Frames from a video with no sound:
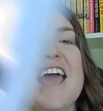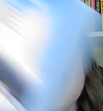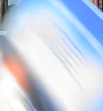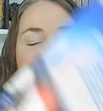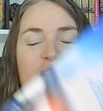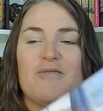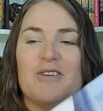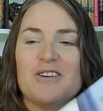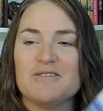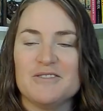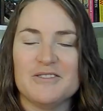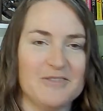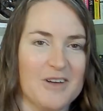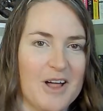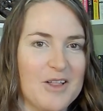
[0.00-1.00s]
A
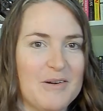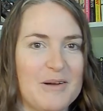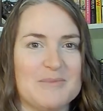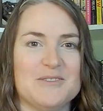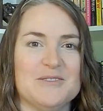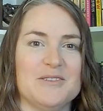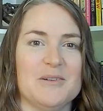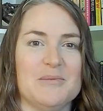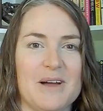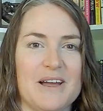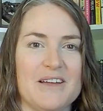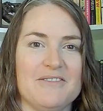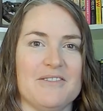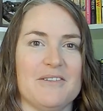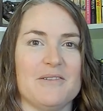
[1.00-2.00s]
wonderful follow-up to
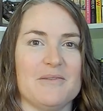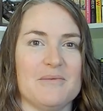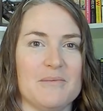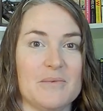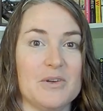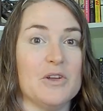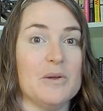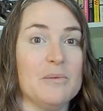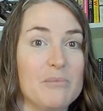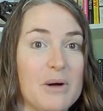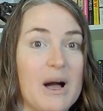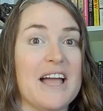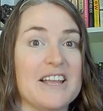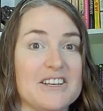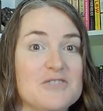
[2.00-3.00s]
Goodbye
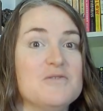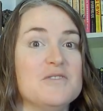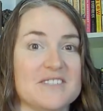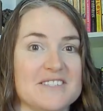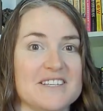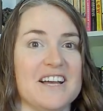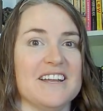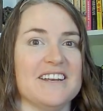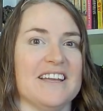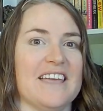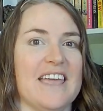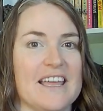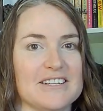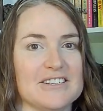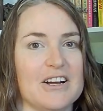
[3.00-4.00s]
to the Sun, I
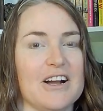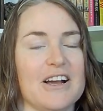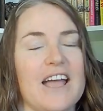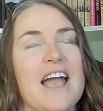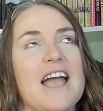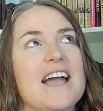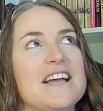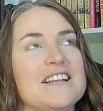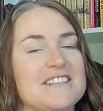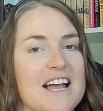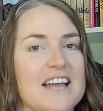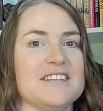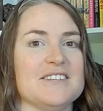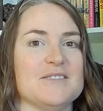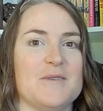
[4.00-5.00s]
can't talk.
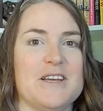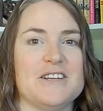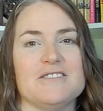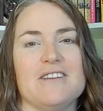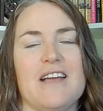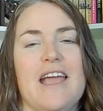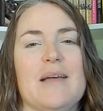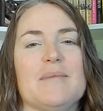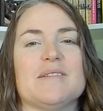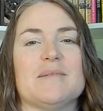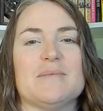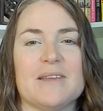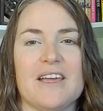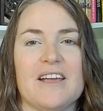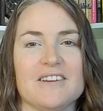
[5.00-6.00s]
Jati's Wager amps up
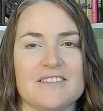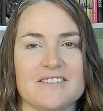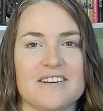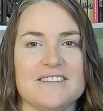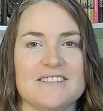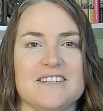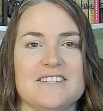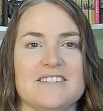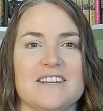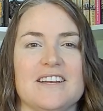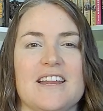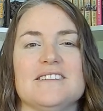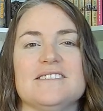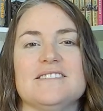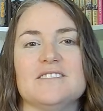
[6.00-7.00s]
the characterization
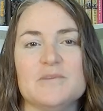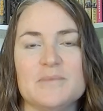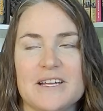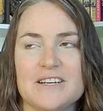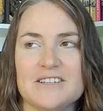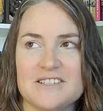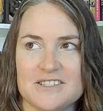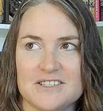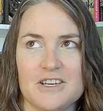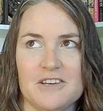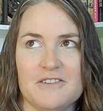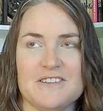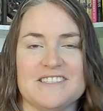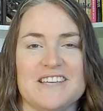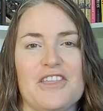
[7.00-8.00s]
and still manages to
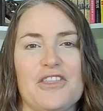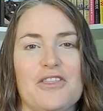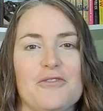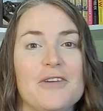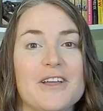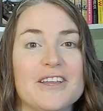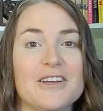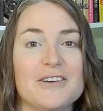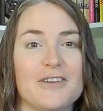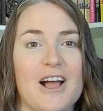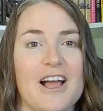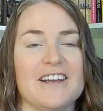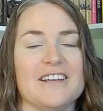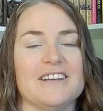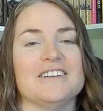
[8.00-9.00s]
give us a thrilling
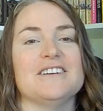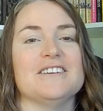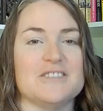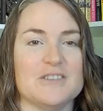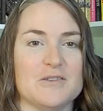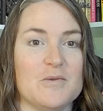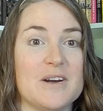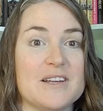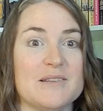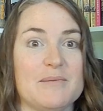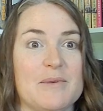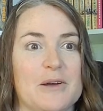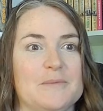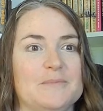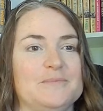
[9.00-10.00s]
ride. So what is it about?